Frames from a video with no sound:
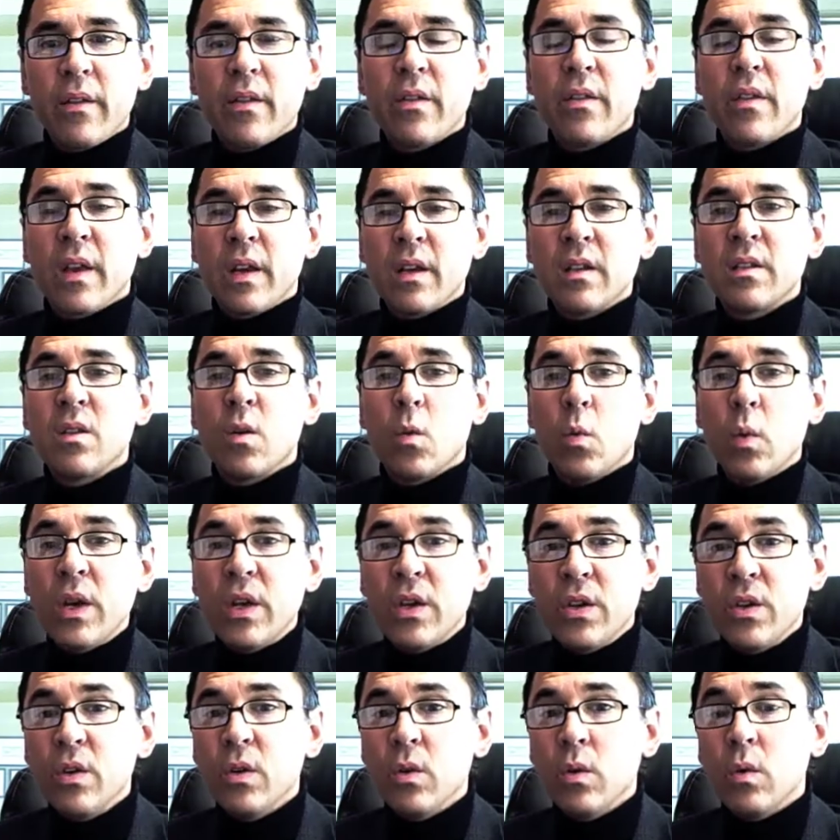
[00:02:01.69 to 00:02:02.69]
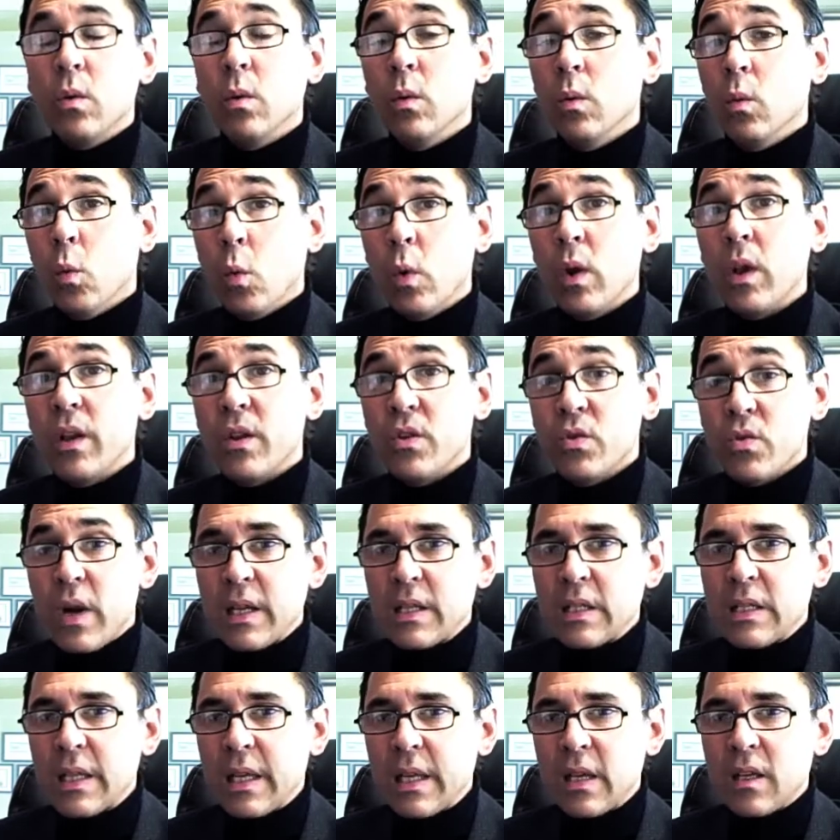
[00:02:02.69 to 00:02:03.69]
of the things that we do will
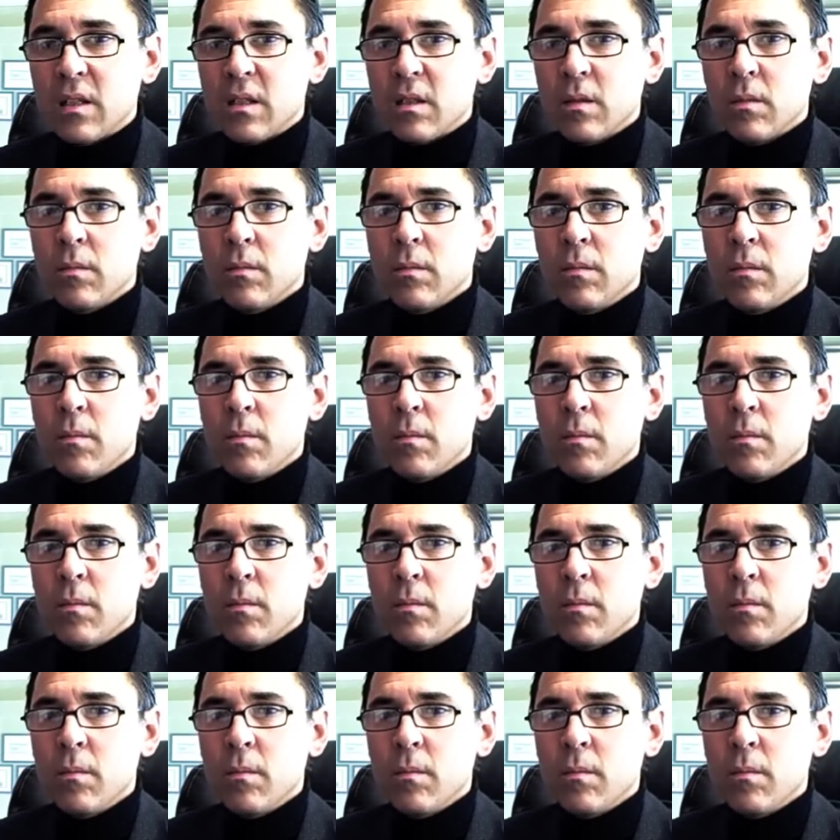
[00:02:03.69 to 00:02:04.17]
address this.